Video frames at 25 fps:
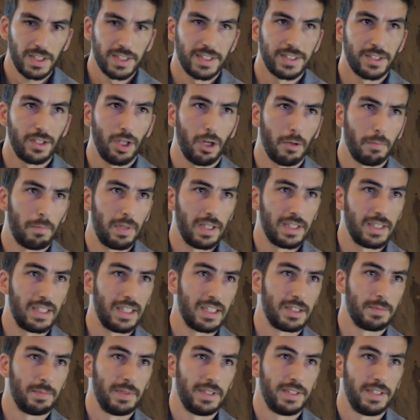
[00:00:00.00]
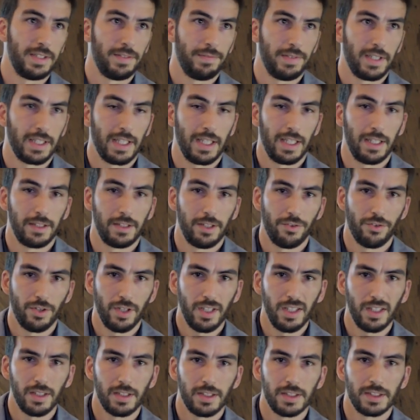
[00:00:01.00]
stop at a specific
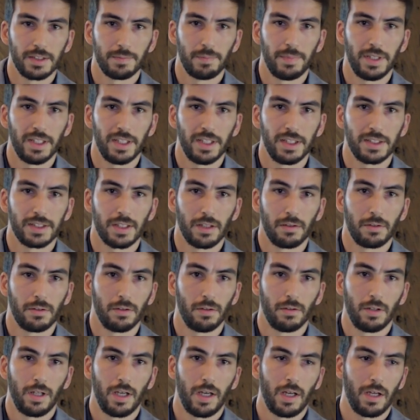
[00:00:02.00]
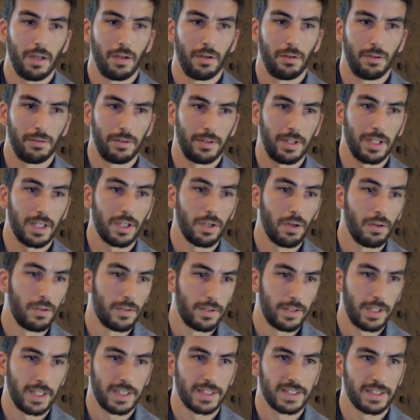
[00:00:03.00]
ATG is based on the
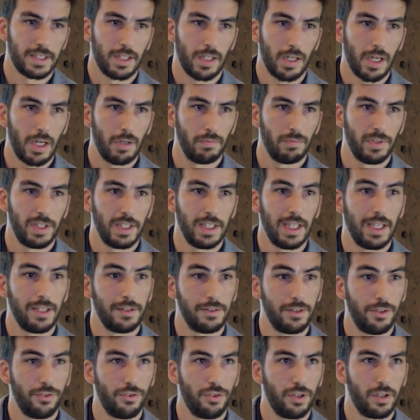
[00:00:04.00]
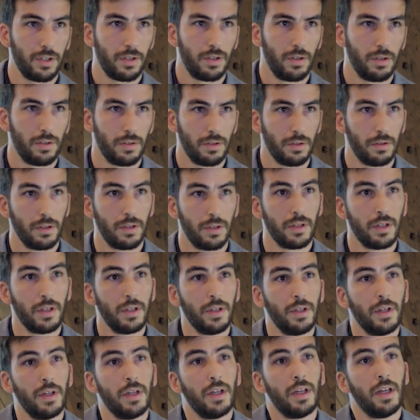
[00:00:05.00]
context around the ATG codon.
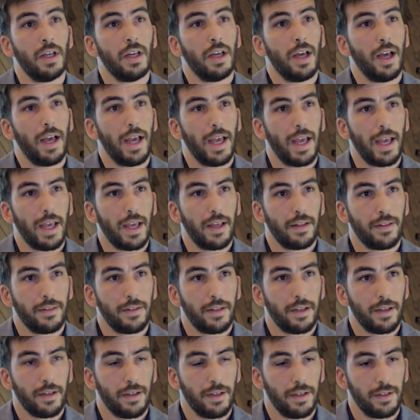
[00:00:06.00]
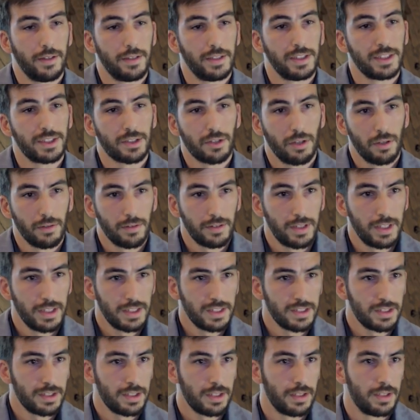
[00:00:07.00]
And this
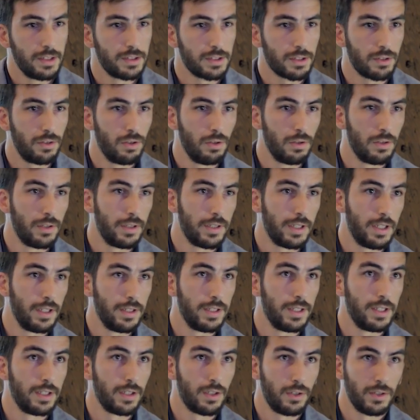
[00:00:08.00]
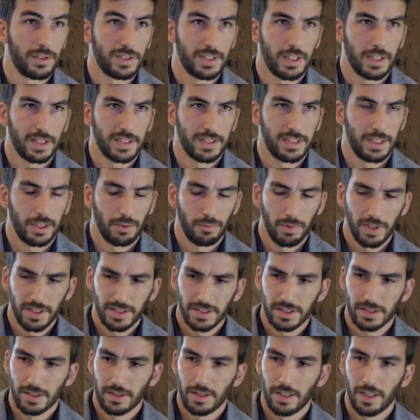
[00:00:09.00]
context is called the Cossack
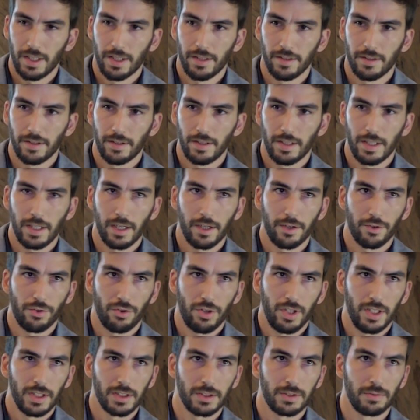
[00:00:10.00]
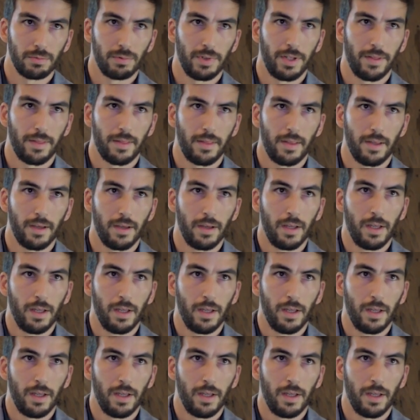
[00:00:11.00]
sequence, and there are genes with